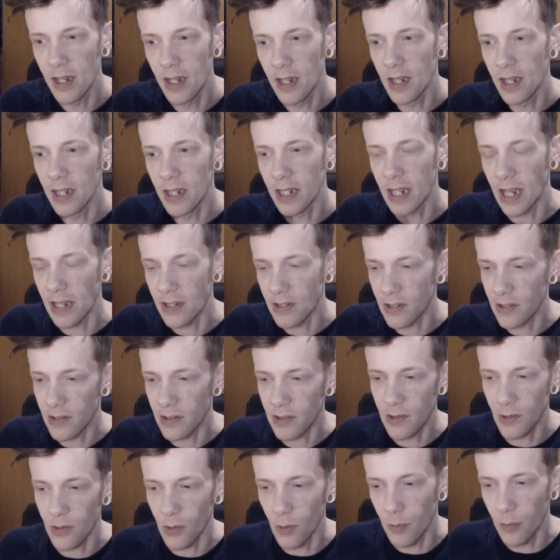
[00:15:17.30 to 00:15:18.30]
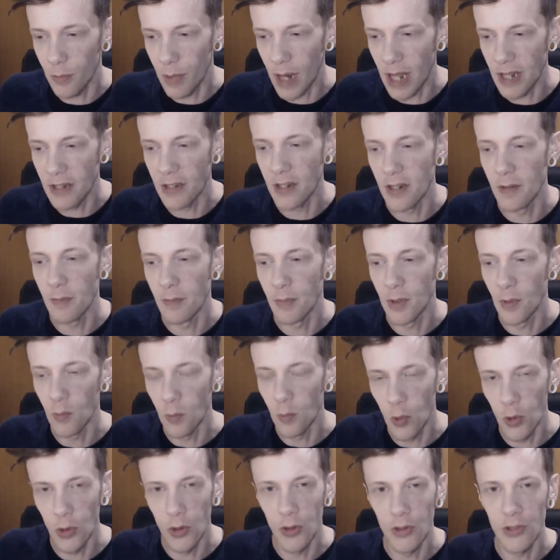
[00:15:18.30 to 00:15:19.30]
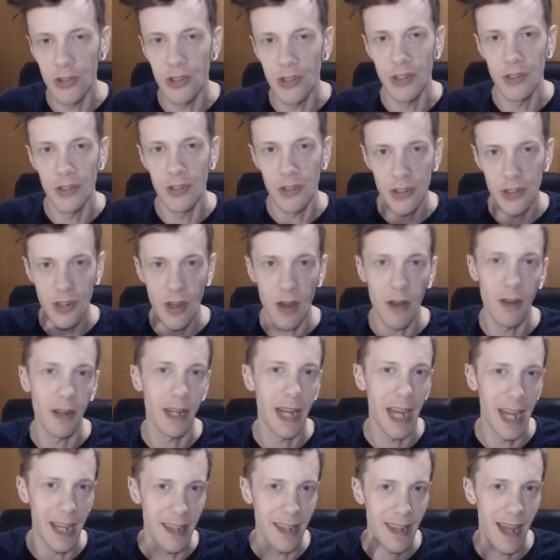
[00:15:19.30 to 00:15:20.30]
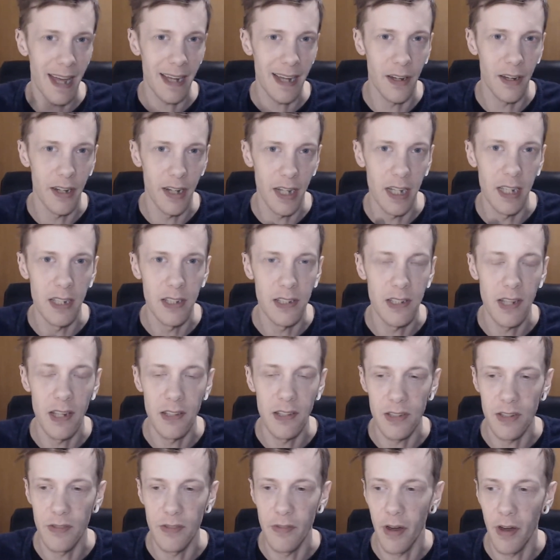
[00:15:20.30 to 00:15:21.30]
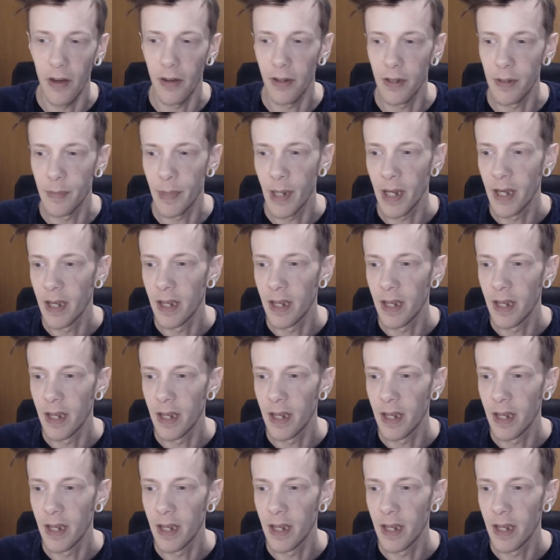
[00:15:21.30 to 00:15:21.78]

gets sort of blended in with the woods and you start getting that kind of incensey vibe